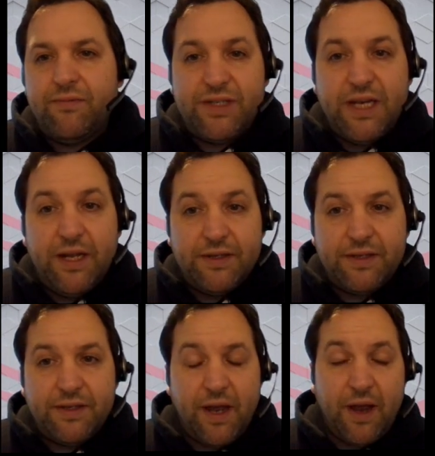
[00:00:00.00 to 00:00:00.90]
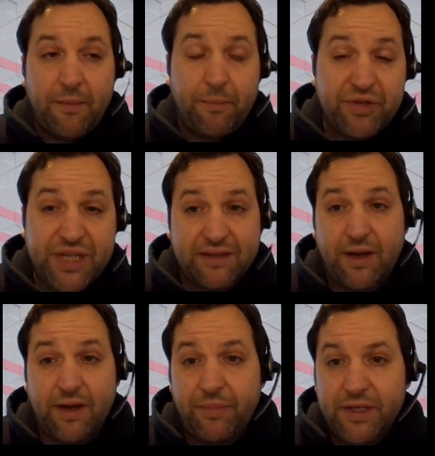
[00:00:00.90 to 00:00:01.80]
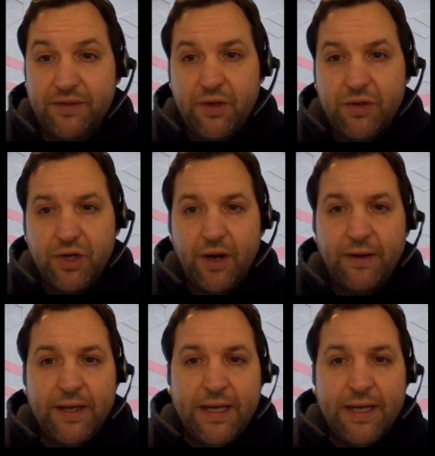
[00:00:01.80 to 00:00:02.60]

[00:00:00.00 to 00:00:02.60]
resilience and protect the company's future.